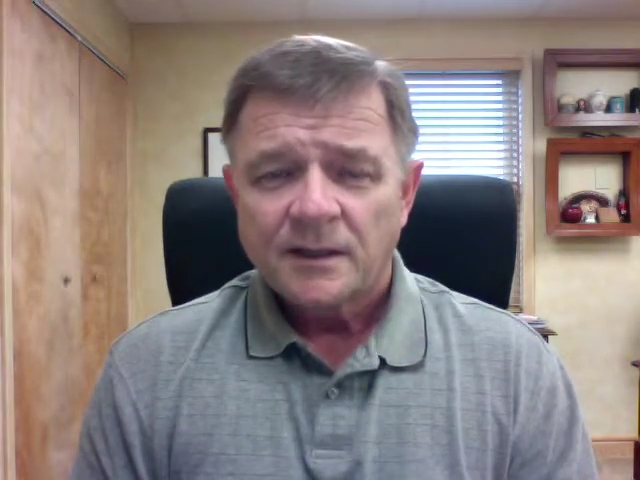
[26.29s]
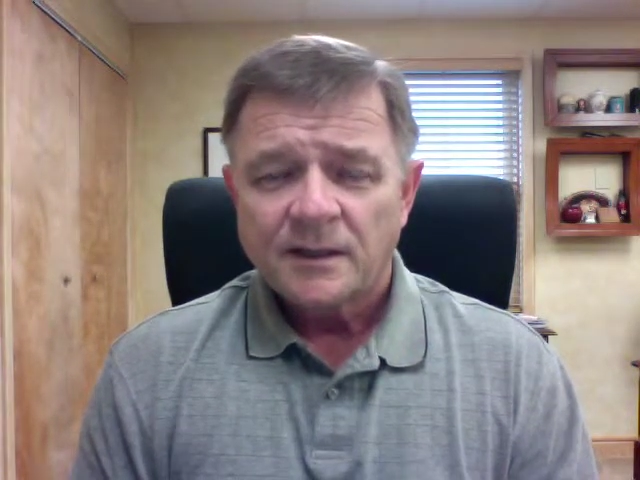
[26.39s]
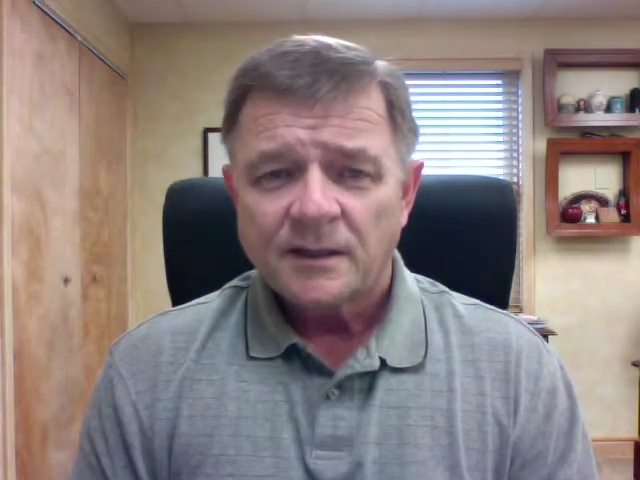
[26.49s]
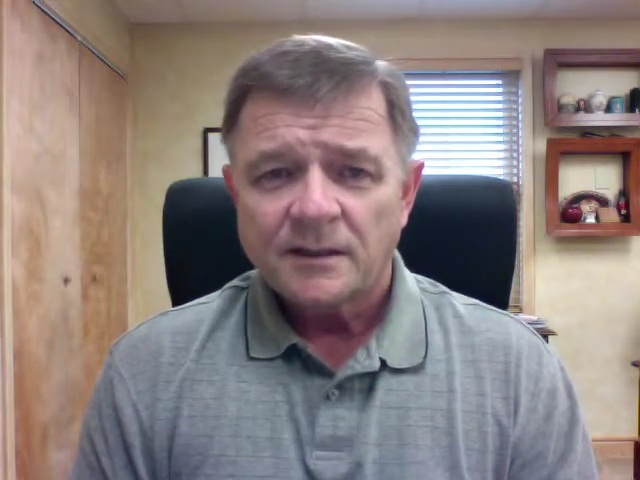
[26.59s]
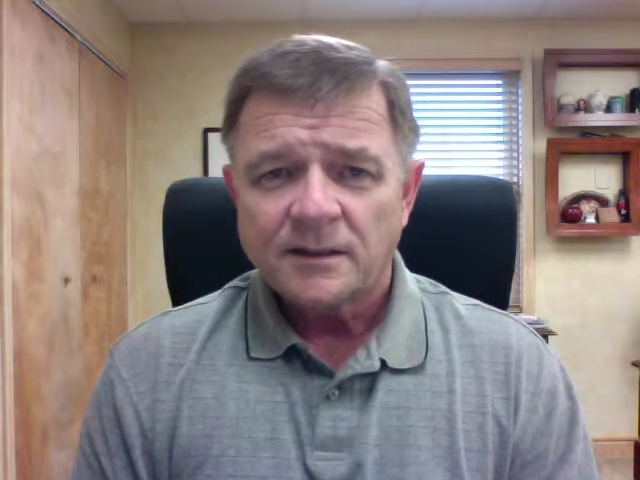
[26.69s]

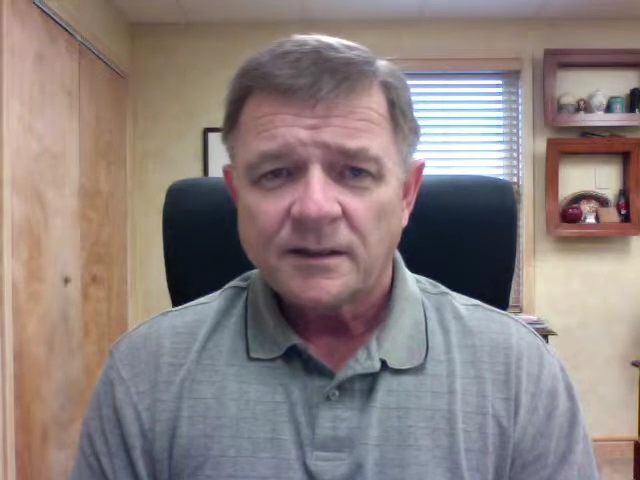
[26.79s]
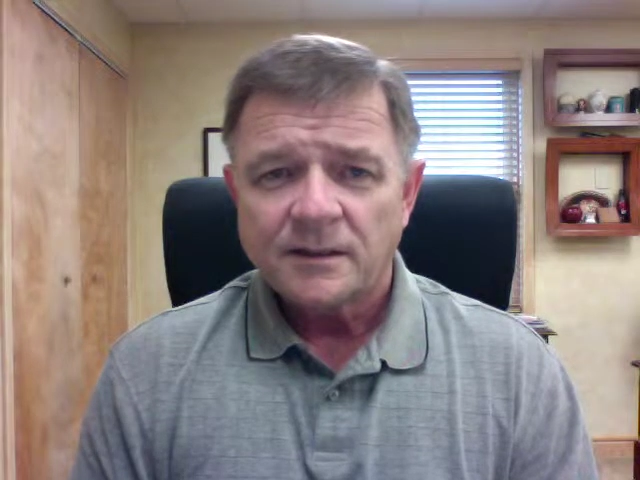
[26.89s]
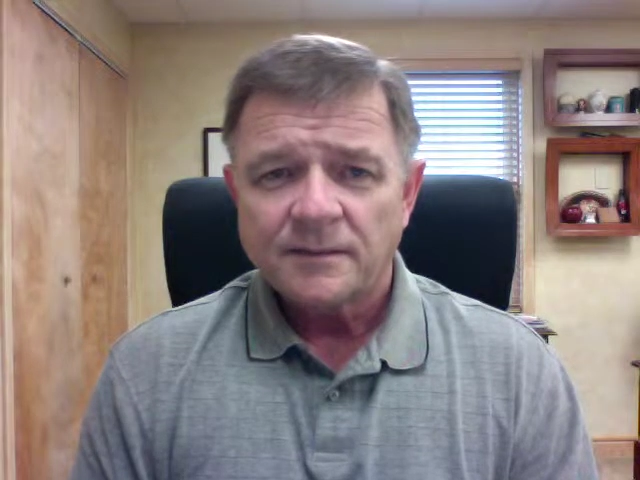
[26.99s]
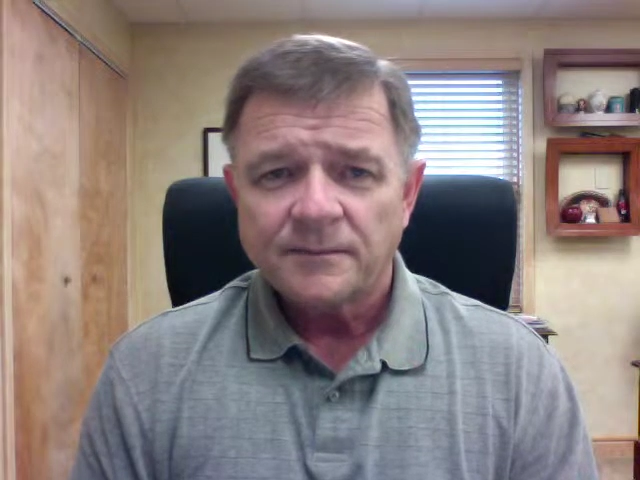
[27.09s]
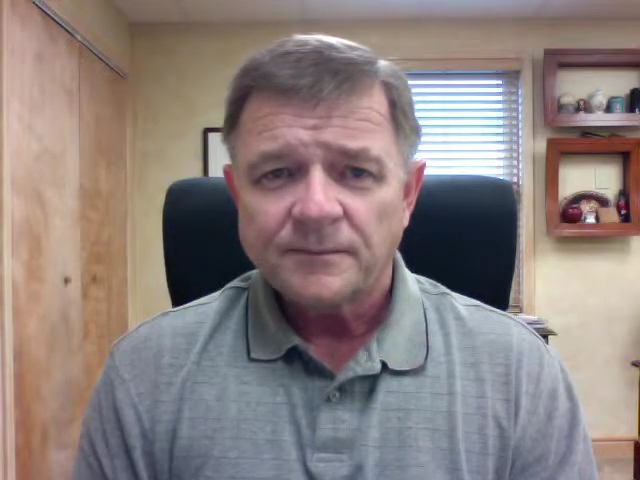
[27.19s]
and
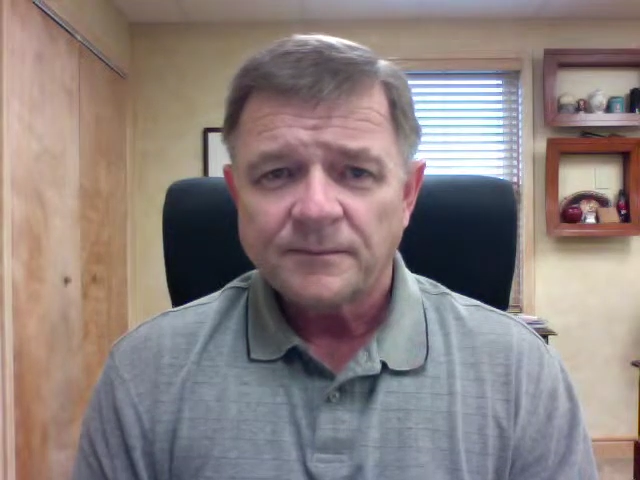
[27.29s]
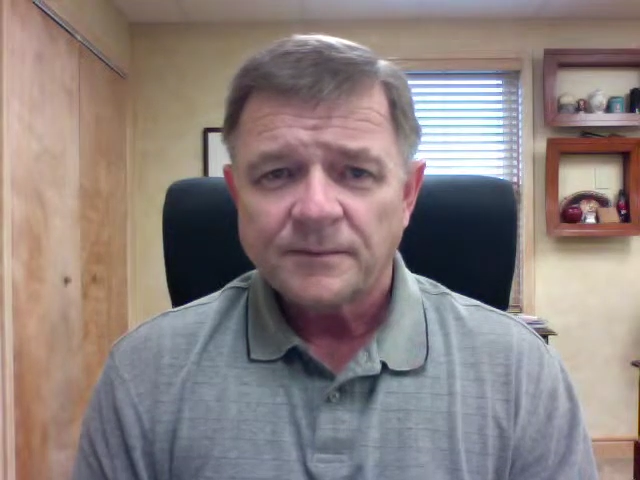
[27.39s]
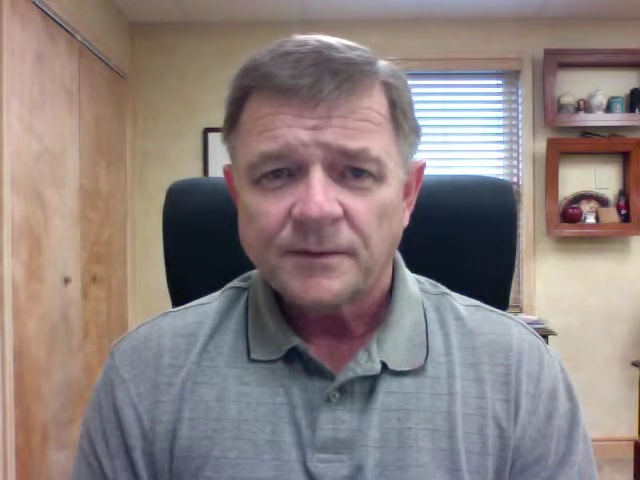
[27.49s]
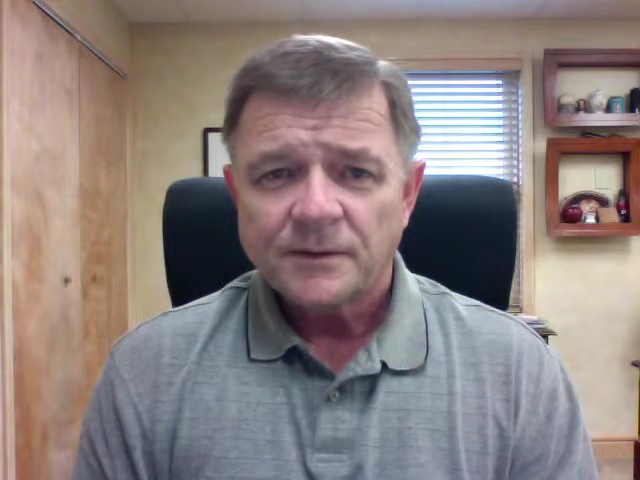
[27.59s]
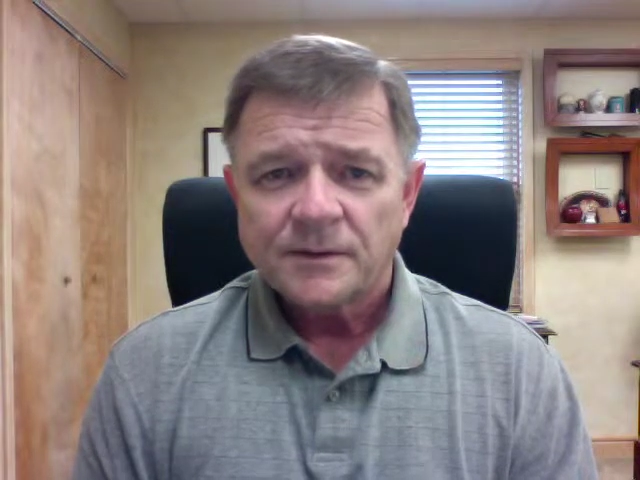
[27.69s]

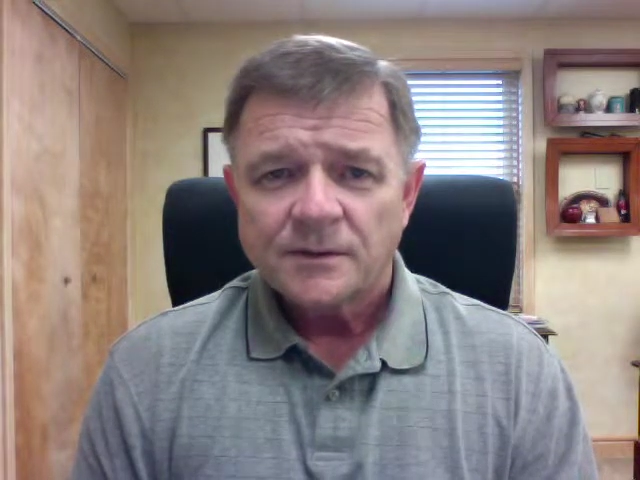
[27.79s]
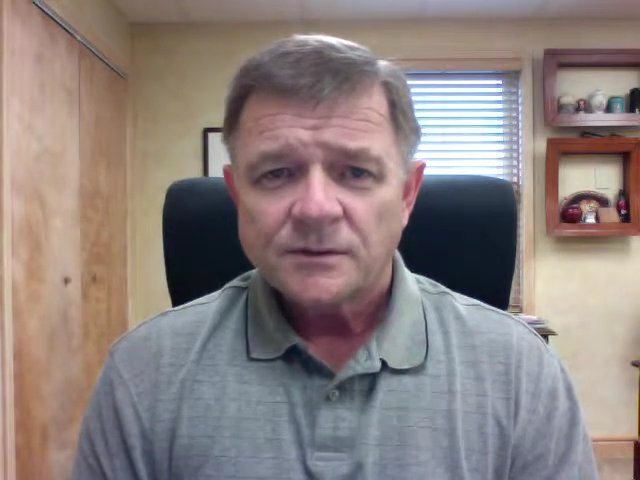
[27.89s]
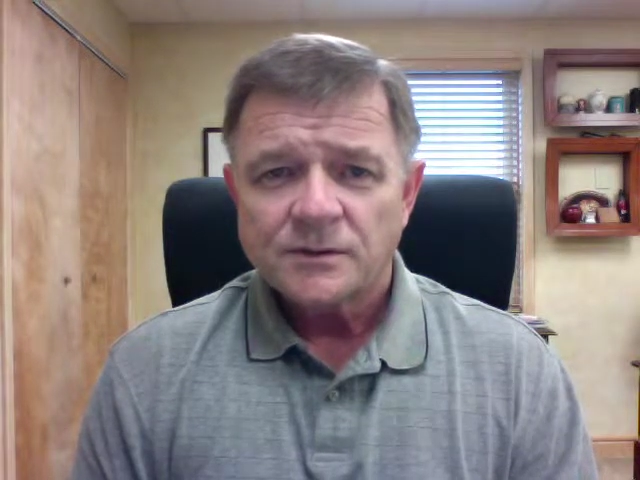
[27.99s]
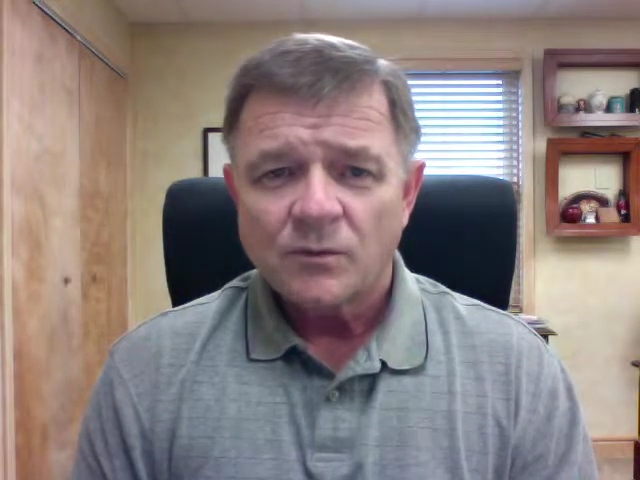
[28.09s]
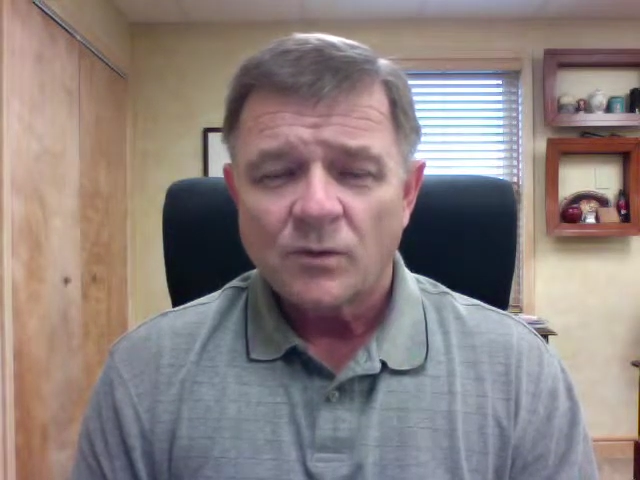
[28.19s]

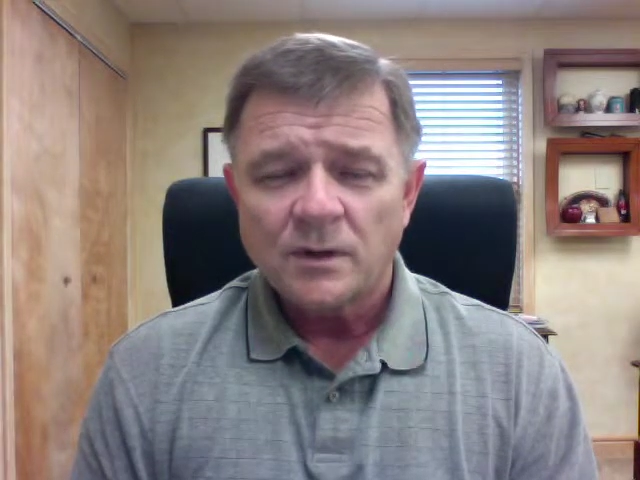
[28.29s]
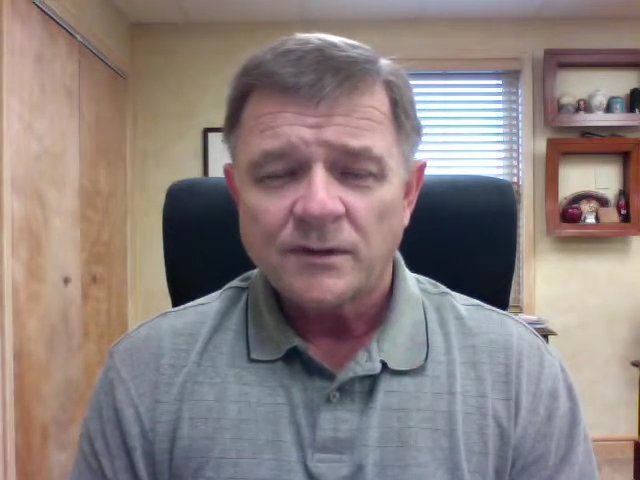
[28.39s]
so one